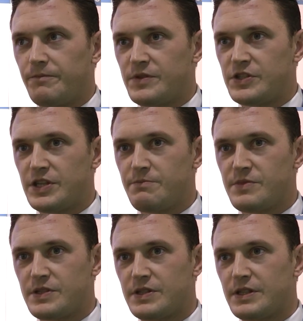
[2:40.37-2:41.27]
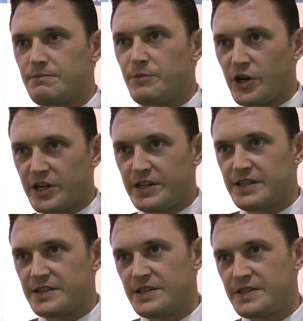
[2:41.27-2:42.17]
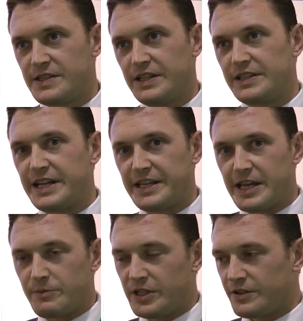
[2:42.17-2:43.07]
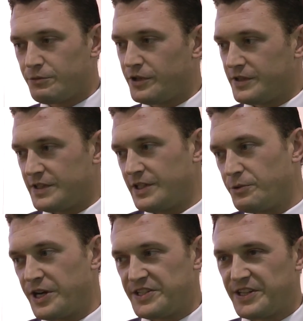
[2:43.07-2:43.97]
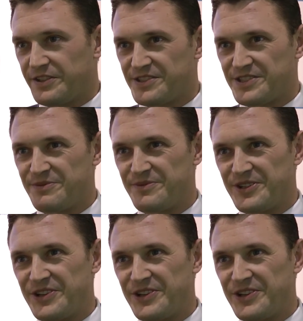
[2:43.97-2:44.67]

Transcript: Seems a market that is still dynamic. We're still waiting on some